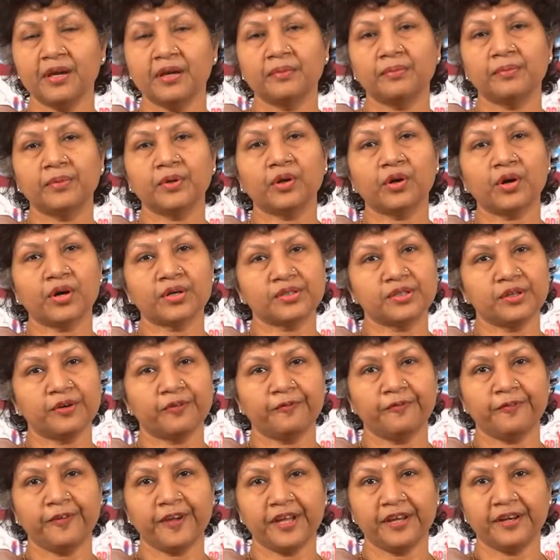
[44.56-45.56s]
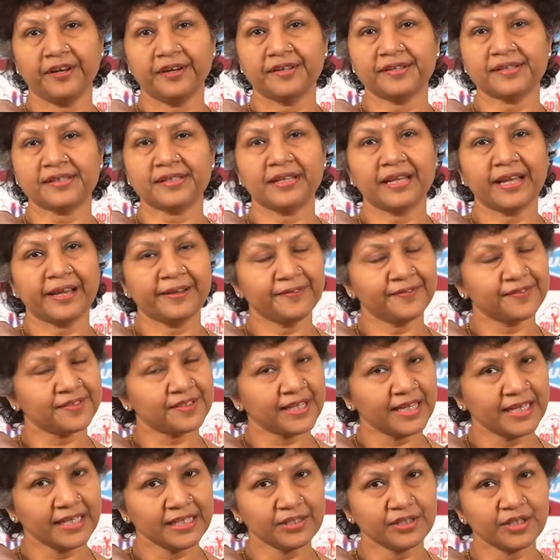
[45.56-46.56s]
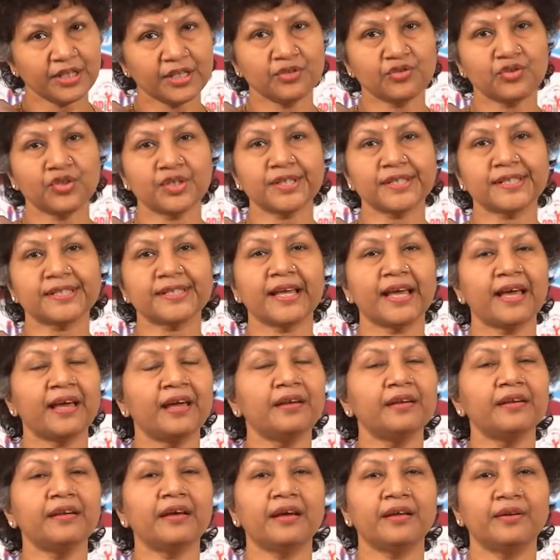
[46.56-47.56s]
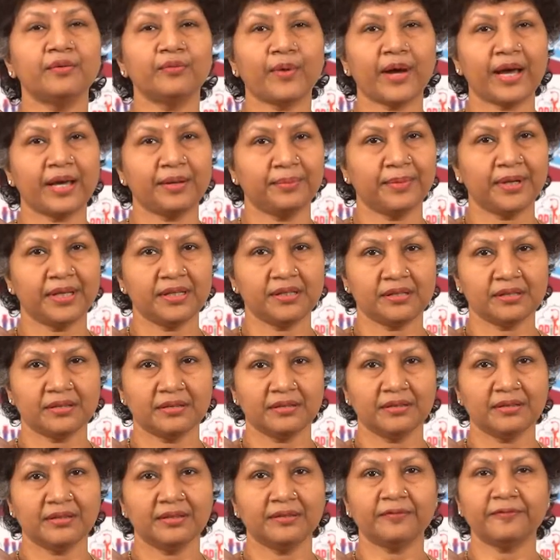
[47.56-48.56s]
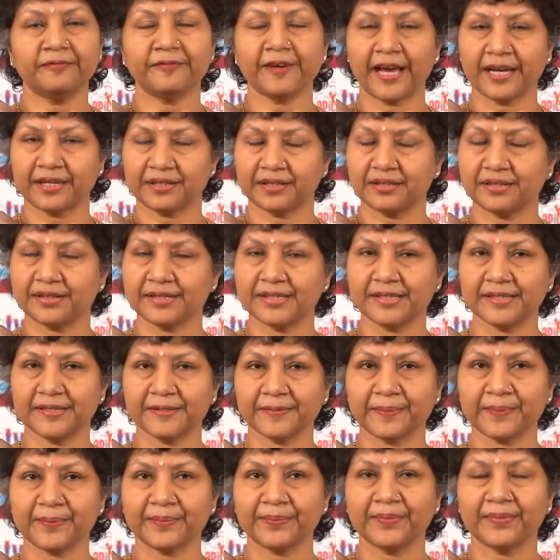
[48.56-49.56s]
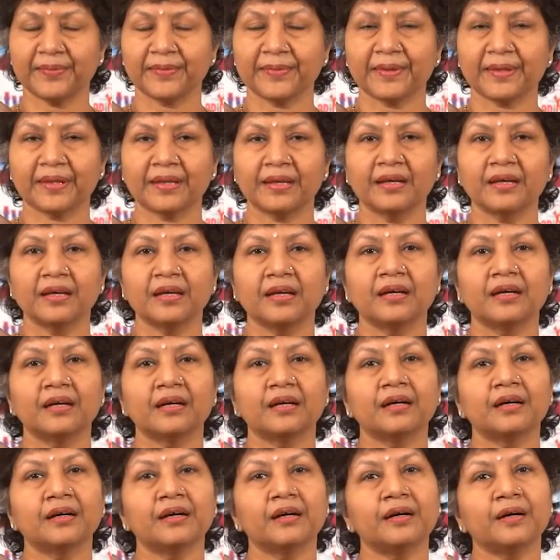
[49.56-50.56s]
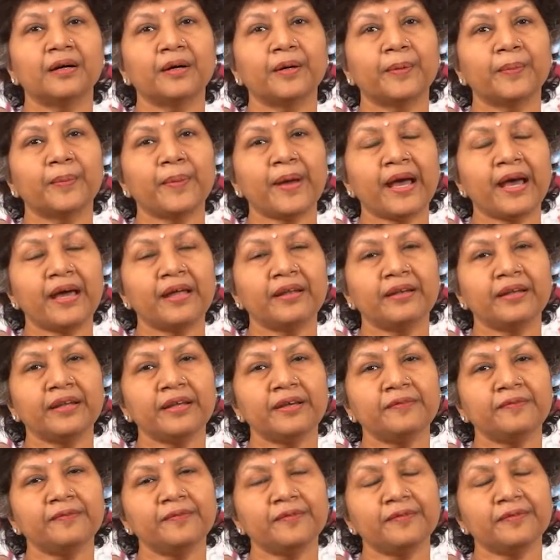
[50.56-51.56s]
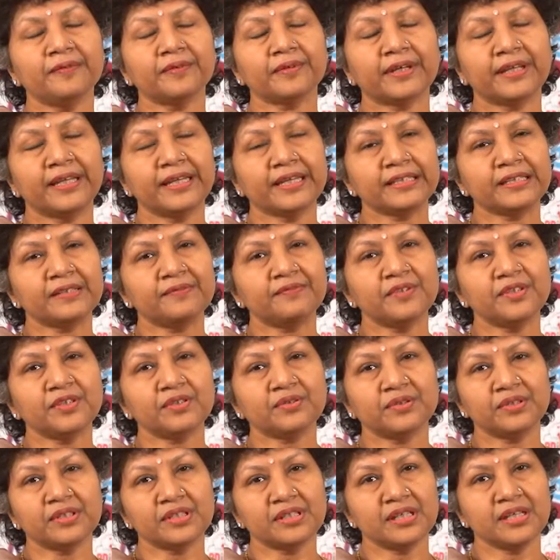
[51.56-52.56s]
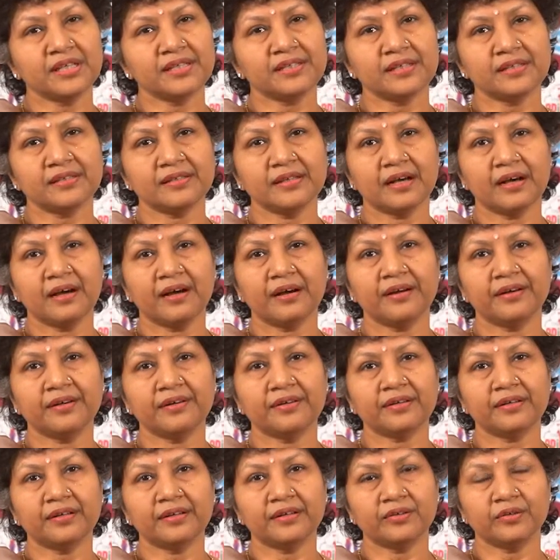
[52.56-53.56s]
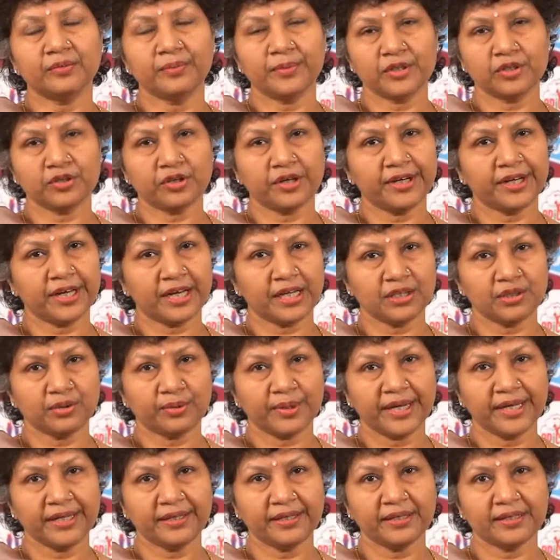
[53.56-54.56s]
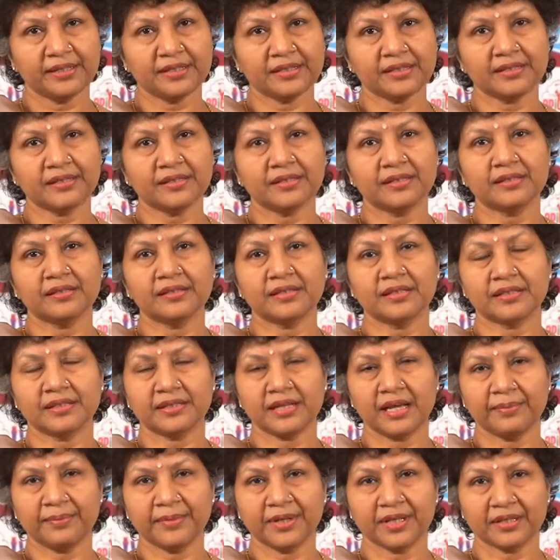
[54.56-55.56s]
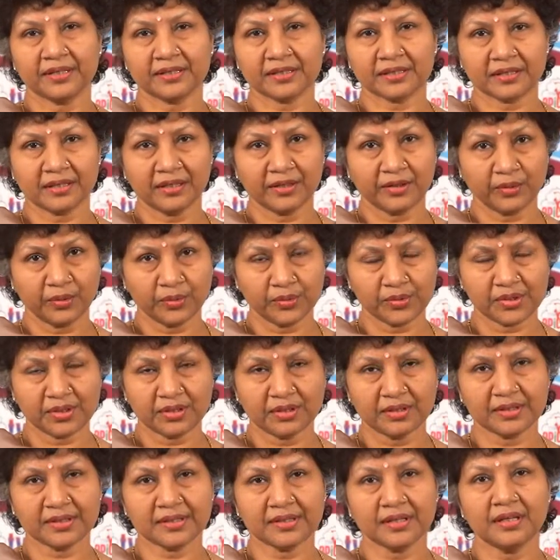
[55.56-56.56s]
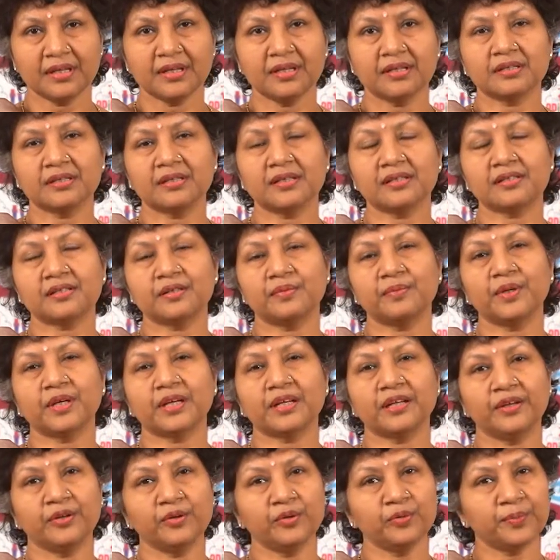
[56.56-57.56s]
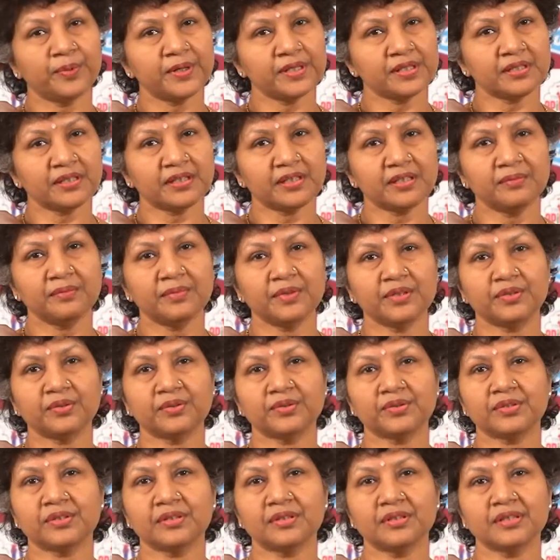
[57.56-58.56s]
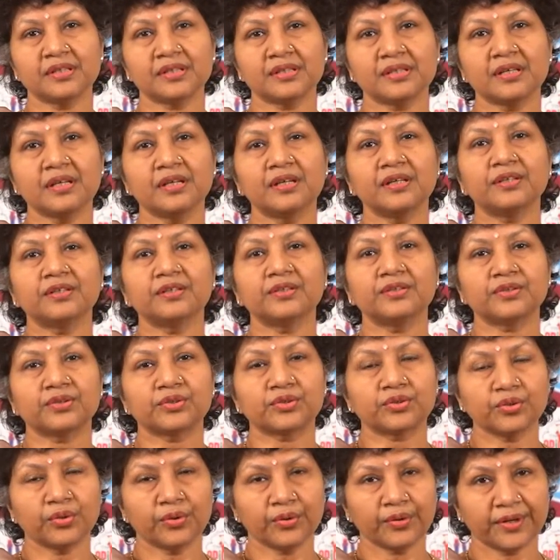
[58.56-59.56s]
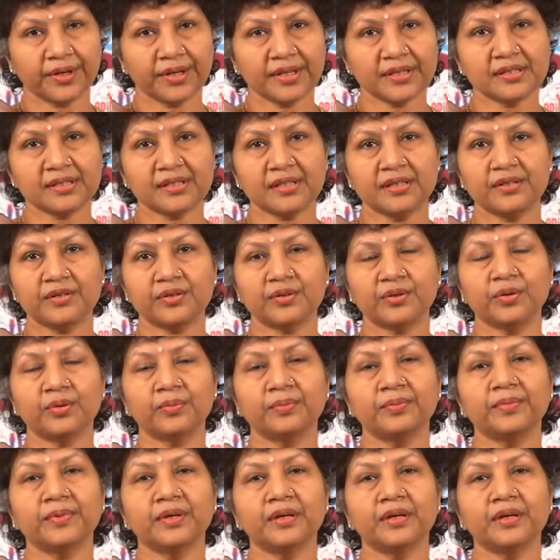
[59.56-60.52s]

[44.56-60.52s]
because of various lifestyle changes and environmental factors. And if connective tissue diseases are rheumatoid arthritis, systemic sclerosis, systemic lupus erythematosus, Sjögren syndrome,